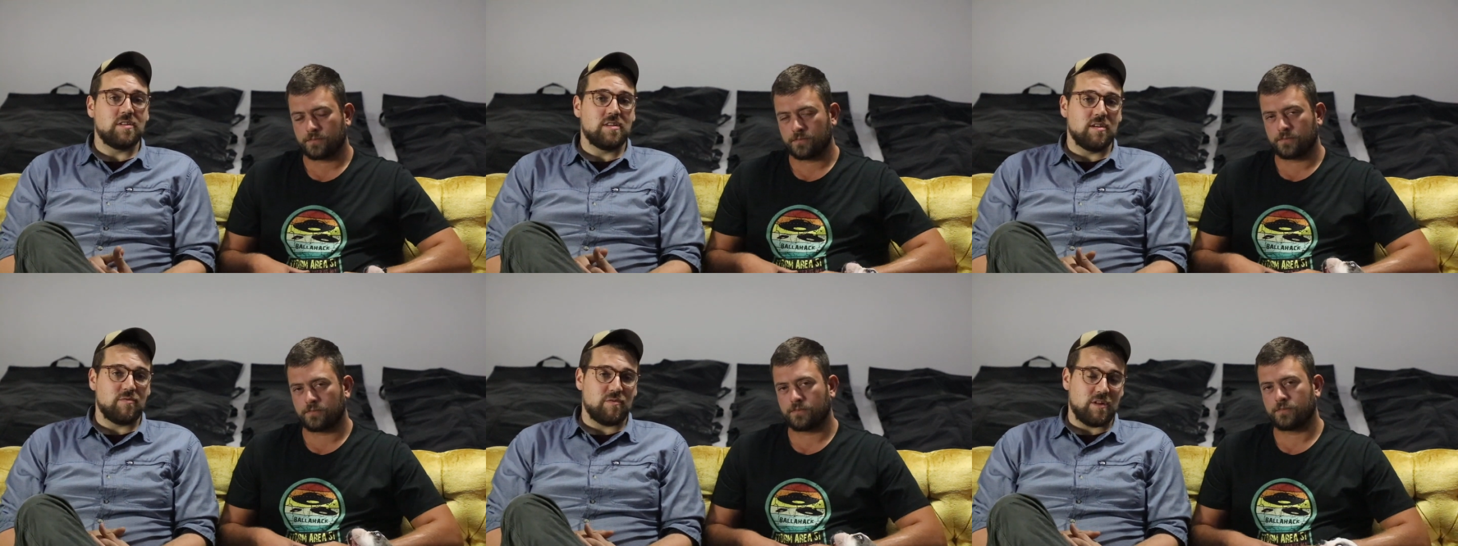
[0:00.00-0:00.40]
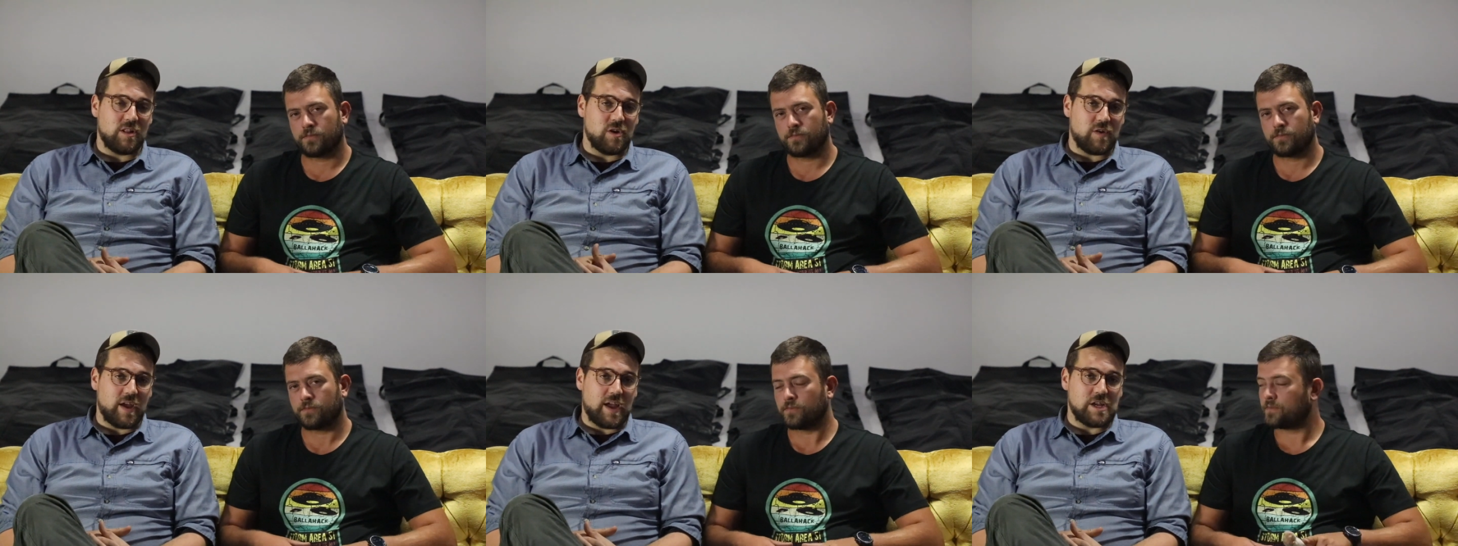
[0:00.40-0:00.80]
Speaker 1: different
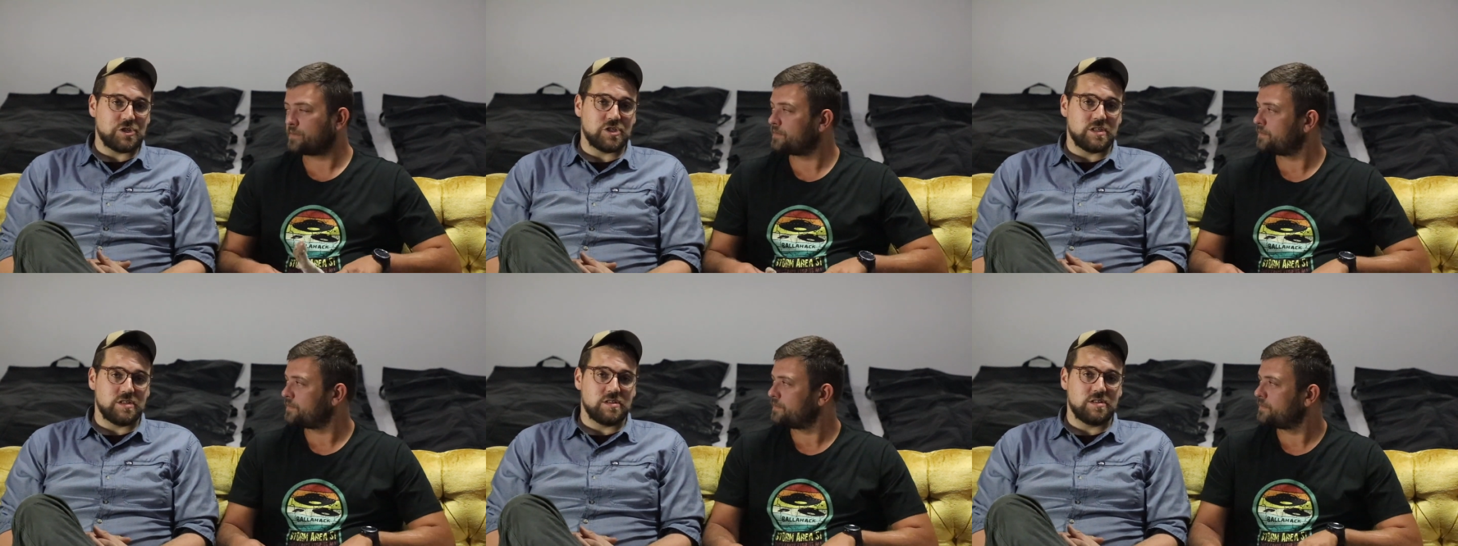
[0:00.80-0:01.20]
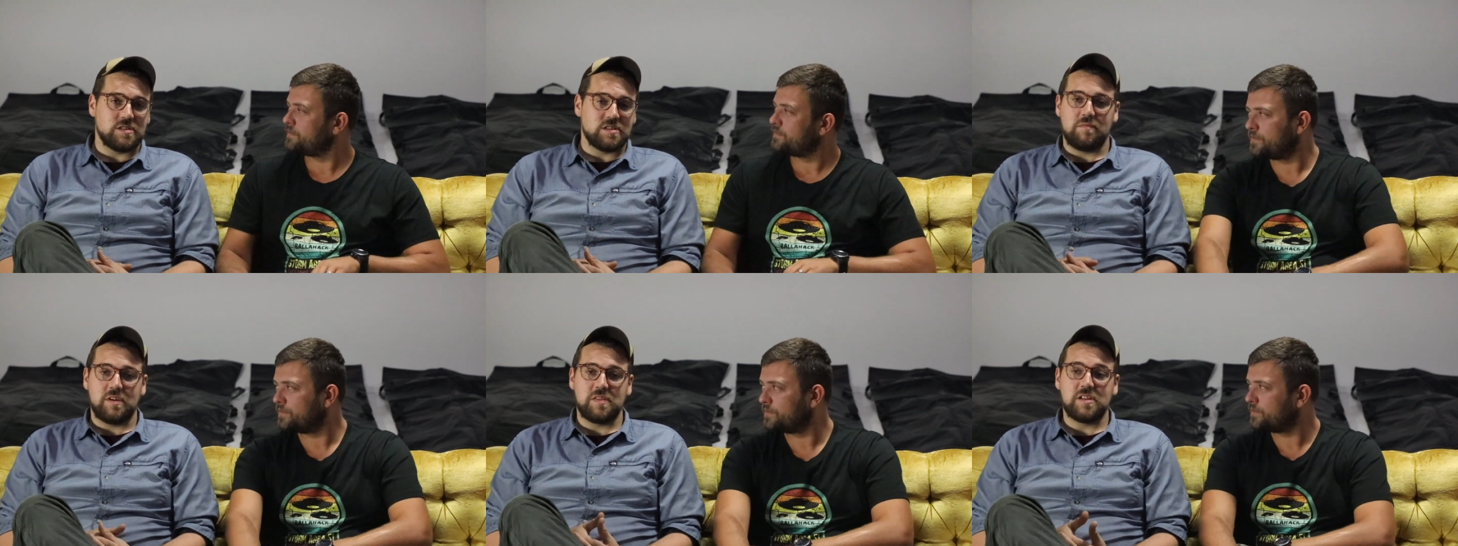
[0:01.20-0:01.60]
locations.
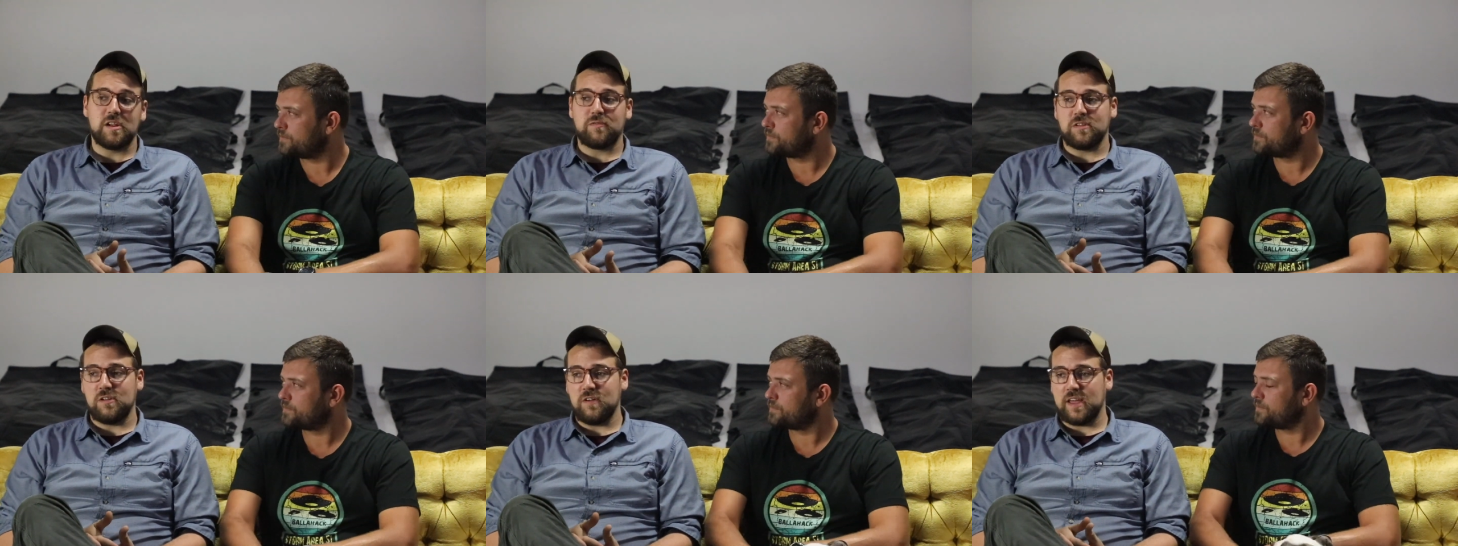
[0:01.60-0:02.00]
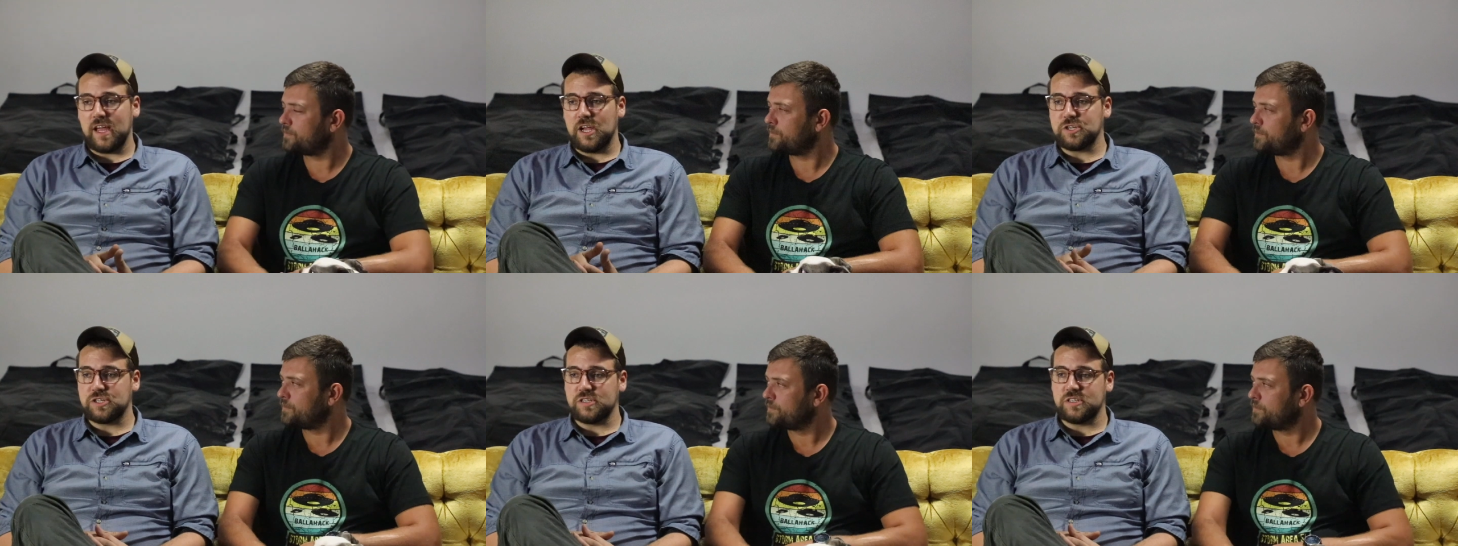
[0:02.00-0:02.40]
And the different
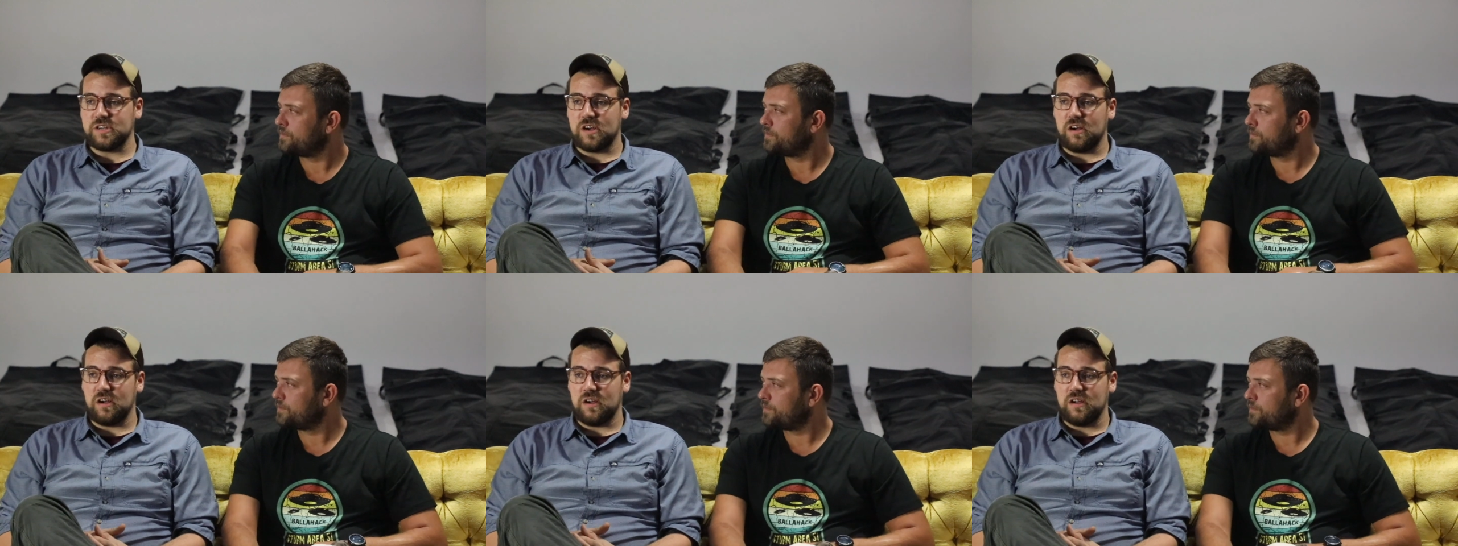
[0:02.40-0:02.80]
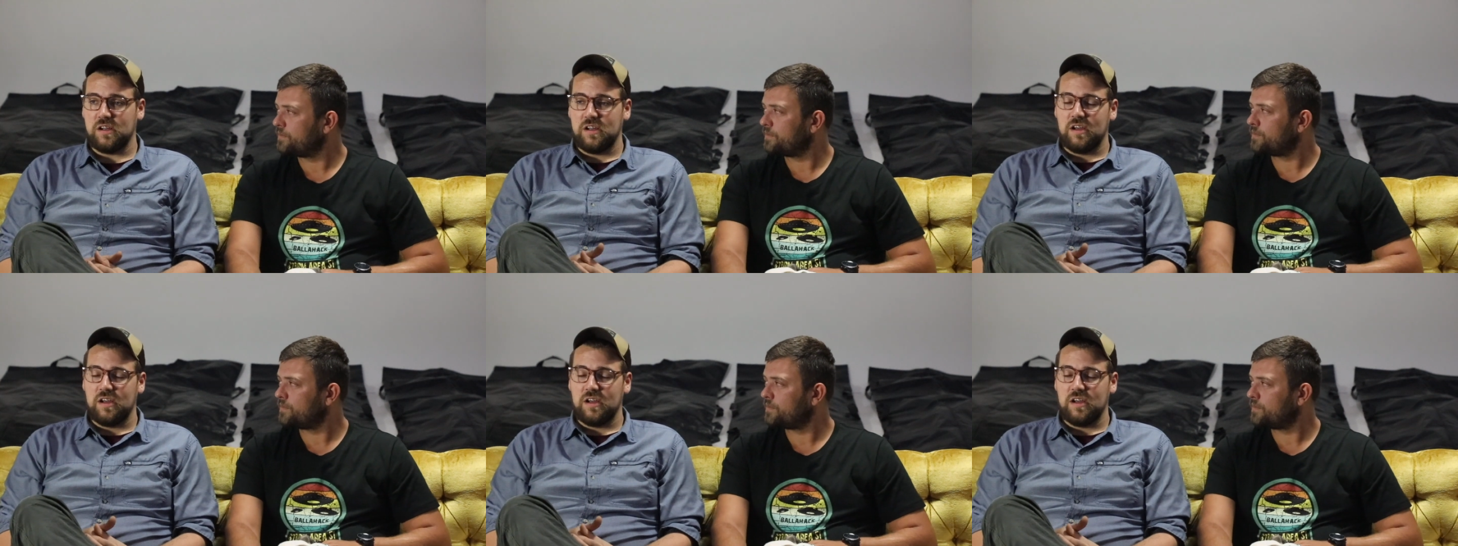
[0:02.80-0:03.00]
locations are...